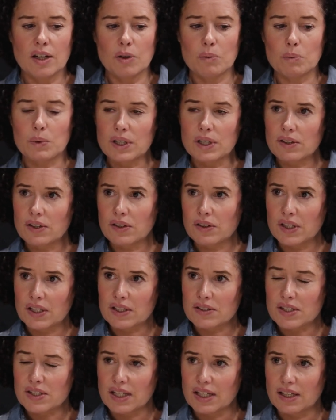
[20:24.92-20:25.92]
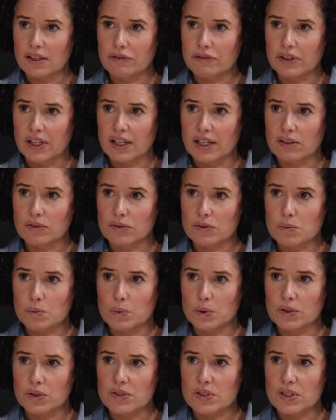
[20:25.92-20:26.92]
One of the things that he found
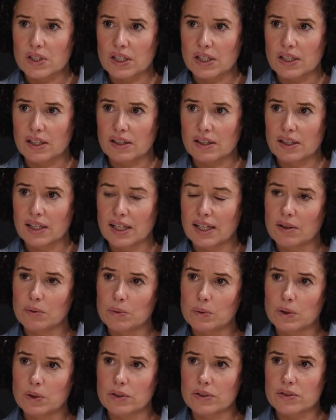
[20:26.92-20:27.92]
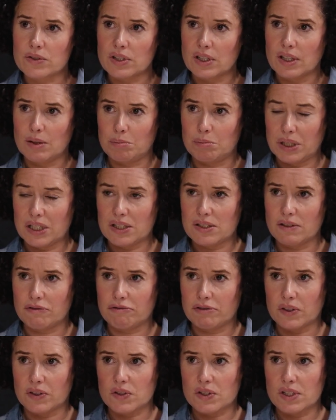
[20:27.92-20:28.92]
was that there was a big
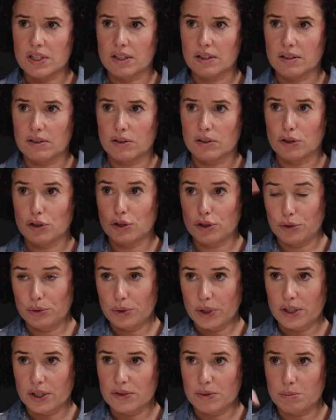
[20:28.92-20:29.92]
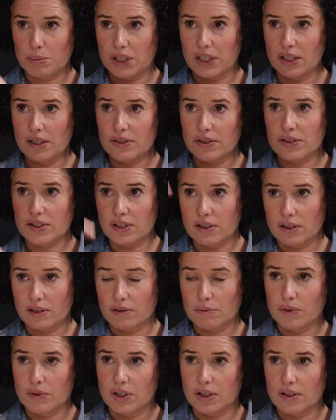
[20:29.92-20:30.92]
difference in glucose peaks, so
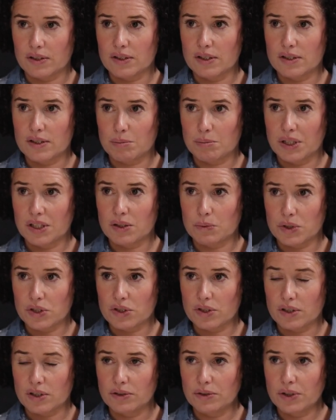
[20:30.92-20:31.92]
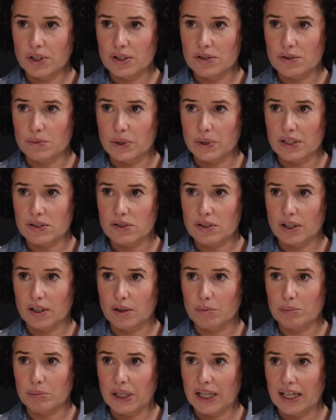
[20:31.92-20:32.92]
the speed at which the glucose went
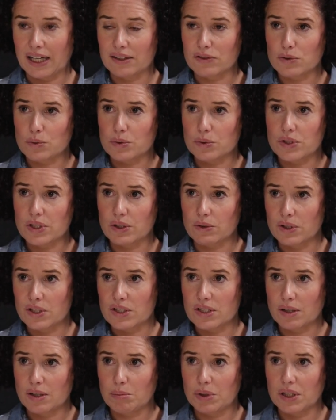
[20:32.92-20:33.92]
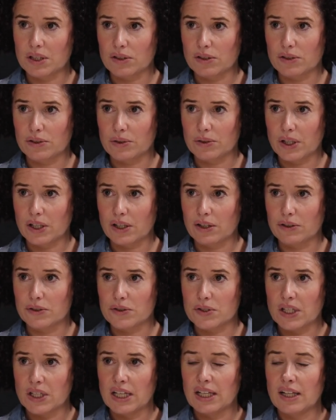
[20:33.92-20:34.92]
up, and also the dip in the
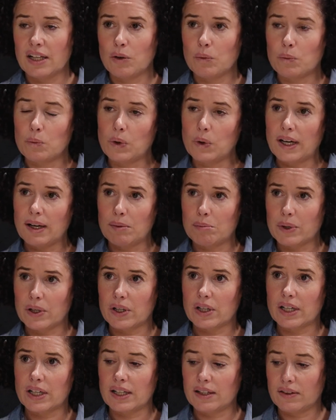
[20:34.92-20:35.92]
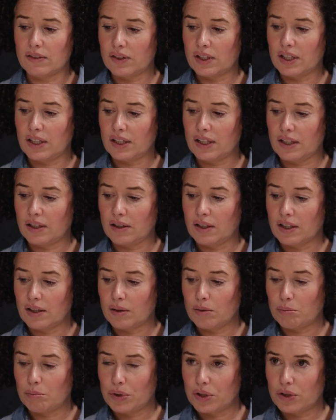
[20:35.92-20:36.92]
glucose, whereby the
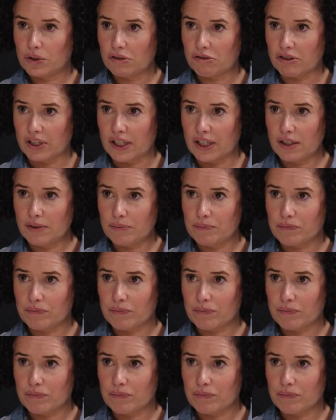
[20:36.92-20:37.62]
puree